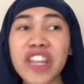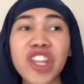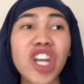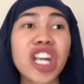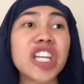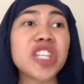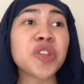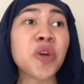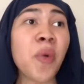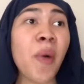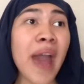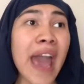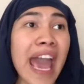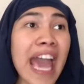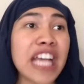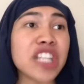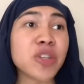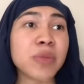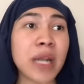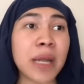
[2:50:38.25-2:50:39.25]
There is
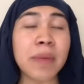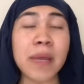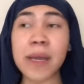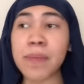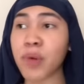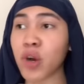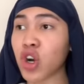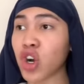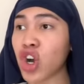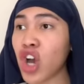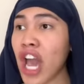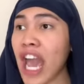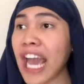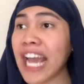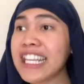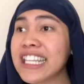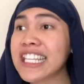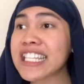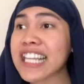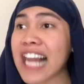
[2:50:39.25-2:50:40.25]
way too many people
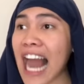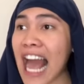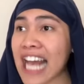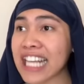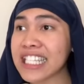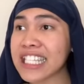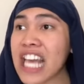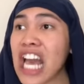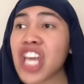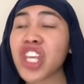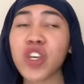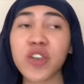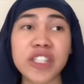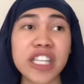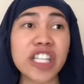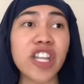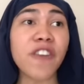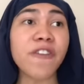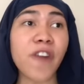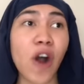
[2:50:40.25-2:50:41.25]
in this class
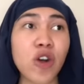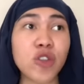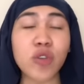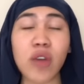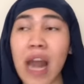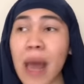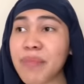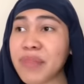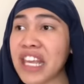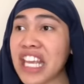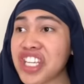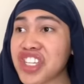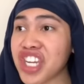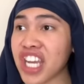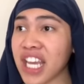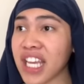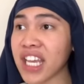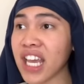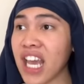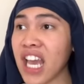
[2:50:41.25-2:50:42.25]
using their phones while I'm
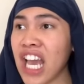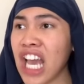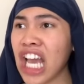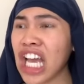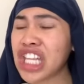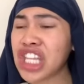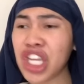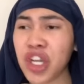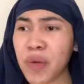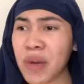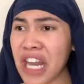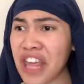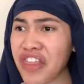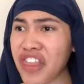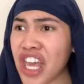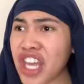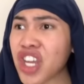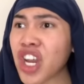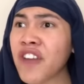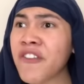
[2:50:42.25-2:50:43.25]
teaching. Do you really
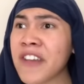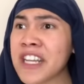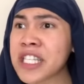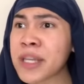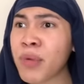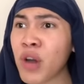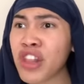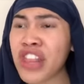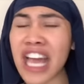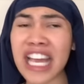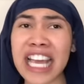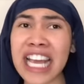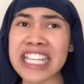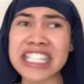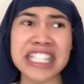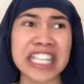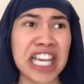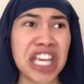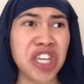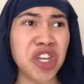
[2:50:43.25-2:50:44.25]
think you're invisible and I can't
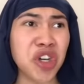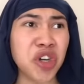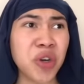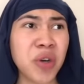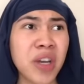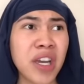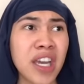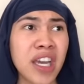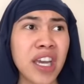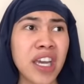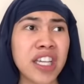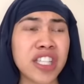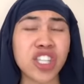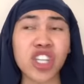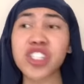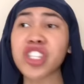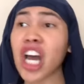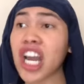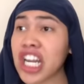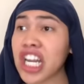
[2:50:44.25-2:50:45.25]
see you? So
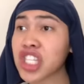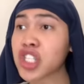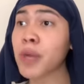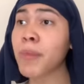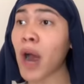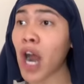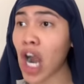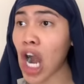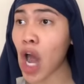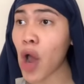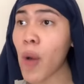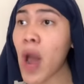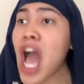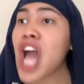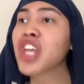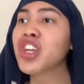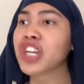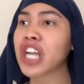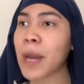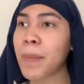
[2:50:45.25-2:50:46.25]
starting tomorrow,
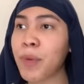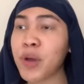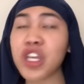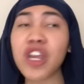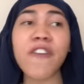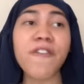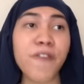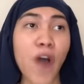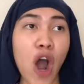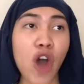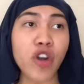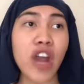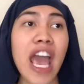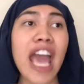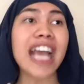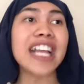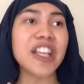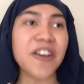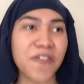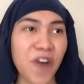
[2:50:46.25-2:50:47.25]
you're gonna put your phone
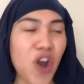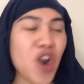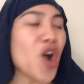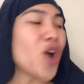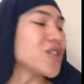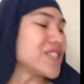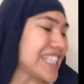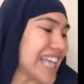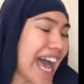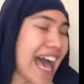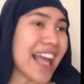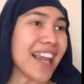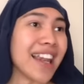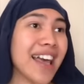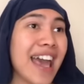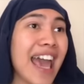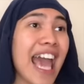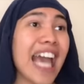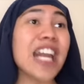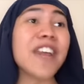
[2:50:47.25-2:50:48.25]
in the phone hotel.
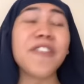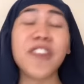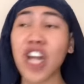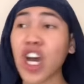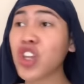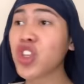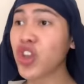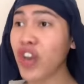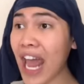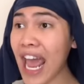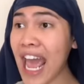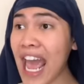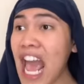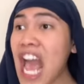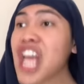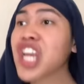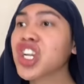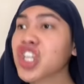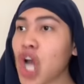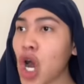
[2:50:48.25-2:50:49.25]
And if you don't do that,
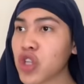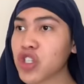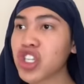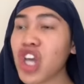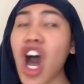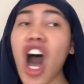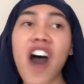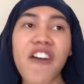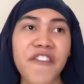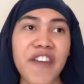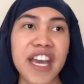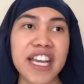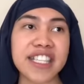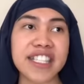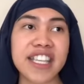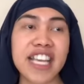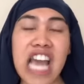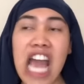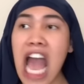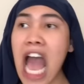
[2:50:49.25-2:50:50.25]
you're going to the office.
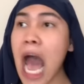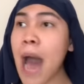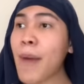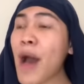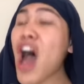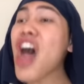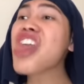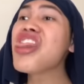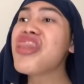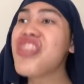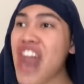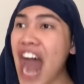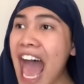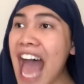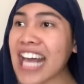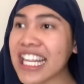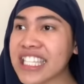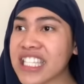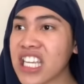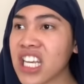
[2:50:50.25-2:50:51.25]
How about
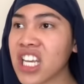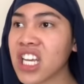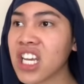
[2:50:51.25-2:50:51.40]
that?